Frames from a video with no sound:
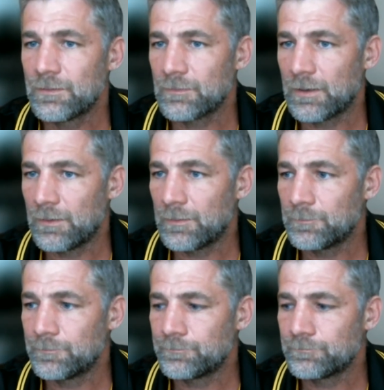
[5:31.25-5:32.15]

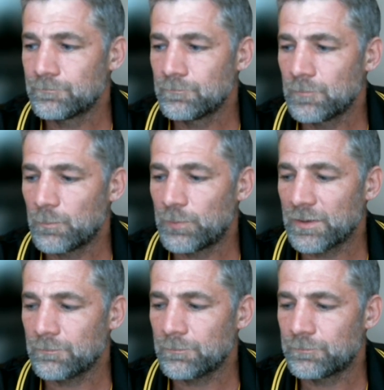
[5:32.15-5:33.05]

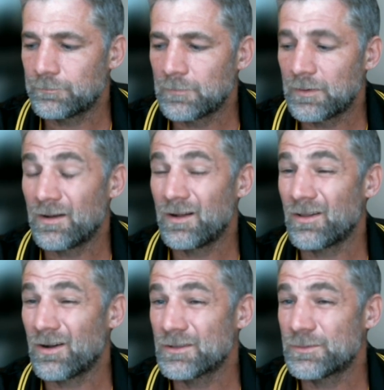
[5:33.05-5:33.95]
But a
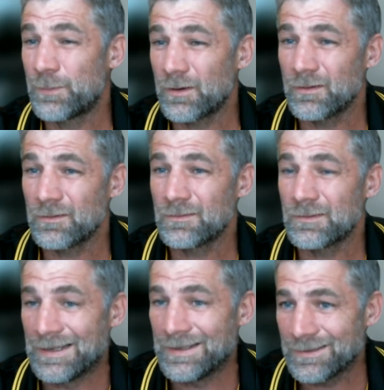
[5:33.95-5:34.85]
large part,
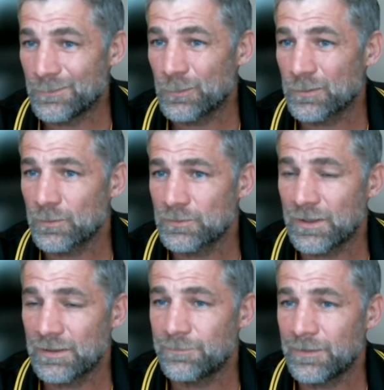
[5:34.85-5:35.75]
we're
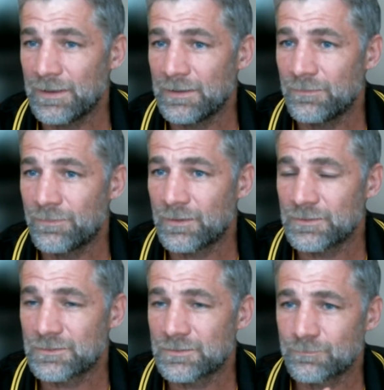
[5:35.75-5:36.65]
trying to find if
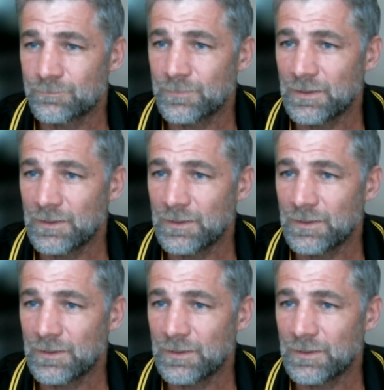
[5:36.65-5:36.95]
there's,